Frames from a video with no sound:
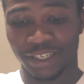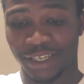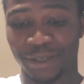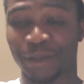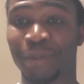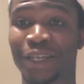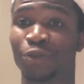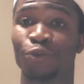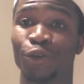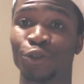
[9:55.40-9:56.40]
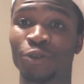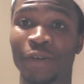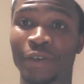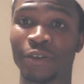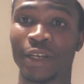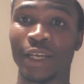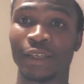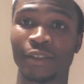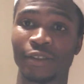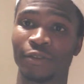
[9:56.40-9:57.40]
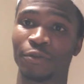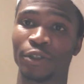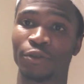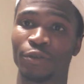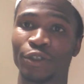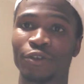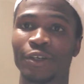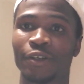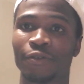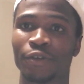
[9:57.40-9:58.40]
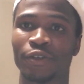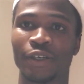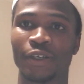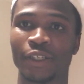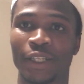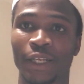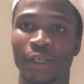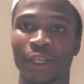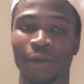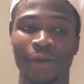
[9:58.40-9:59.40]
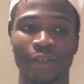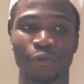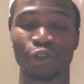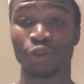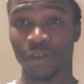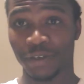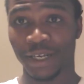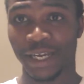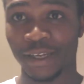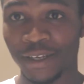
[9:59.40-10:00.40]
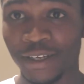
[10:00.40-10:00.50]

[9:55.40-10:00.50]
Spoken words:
And imagine, will you ever do that? Will you think about it? Will you ever die